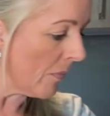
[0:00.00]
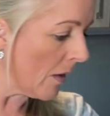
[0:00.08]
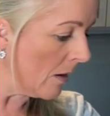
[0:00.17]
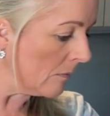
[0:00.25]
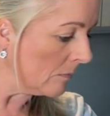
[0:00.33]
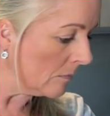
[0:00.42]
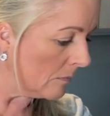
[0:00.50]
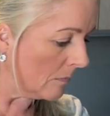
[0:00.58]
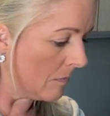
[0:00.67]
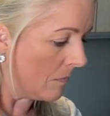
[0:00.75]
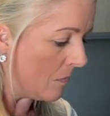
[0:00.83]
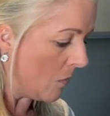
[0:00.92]
How rude of
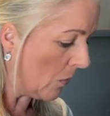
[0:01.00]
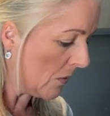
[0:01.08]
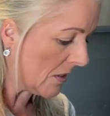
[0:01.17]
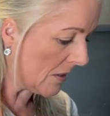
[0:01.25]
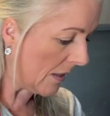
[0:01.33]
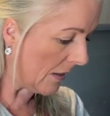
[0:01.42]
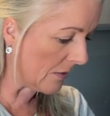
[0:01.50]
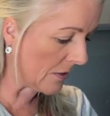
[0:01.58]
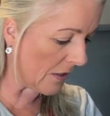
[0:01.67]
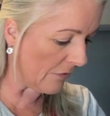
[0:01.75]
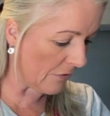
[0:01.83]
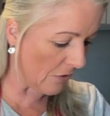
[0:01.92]
me eating in front of you.
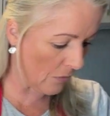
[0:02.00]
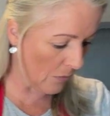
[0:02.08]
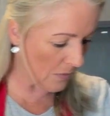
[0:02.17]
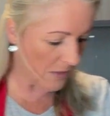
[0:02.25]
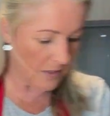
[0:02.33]
Okay,